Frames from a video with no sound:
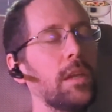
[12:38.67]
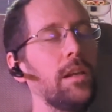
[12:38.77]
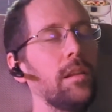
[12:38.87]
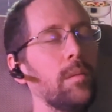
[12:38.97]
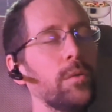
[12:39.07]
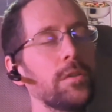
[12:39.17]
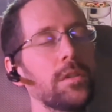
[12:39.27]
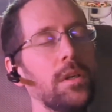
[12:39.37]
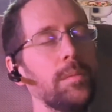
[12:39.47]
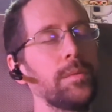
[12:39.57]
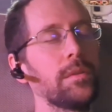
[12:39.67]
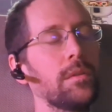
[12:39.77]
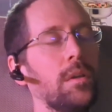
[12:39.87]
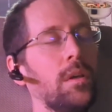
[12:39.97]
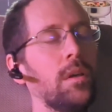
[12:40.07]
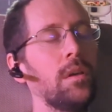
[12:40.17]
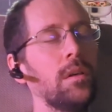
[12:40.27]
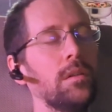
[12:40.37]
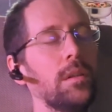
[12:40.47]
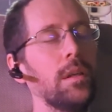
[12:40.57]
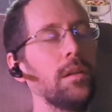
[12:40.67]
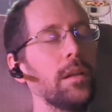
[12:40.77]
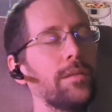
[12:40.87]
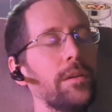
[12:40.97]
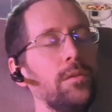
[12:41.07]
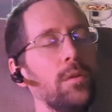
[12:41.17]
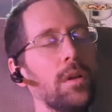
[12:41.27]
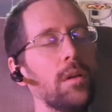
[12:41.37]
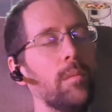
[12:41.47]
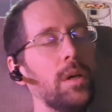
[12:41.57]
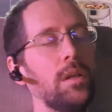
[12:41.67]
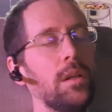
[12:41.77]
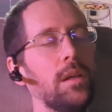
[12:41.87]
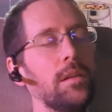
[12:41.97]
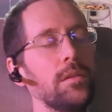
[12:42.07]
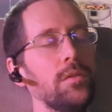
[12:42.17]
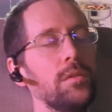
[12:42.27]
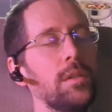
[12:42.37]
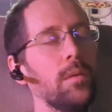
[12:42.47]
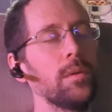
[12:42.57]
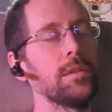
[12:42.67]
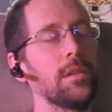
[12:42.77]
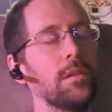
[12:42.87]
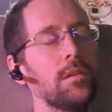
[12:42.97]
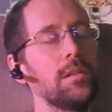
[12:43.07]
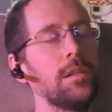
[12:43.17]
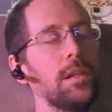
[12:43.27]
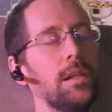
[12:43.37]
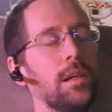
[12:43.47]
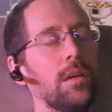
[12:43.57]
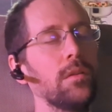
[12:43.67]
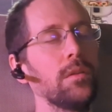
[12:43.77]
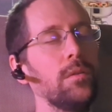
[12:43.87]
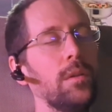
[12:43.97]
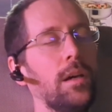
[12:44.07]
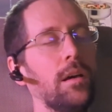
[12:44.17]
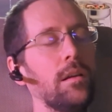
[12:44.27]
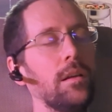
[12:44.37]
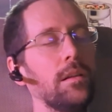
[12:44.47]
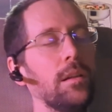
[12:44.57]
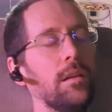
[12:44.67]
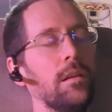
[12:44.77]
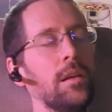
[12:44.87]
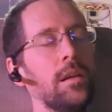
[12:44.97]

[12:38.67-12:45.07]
anything, push-ups, then like if I do it on a Monday, then Tuesday, Wednesday, Thursday, I don't do that, and then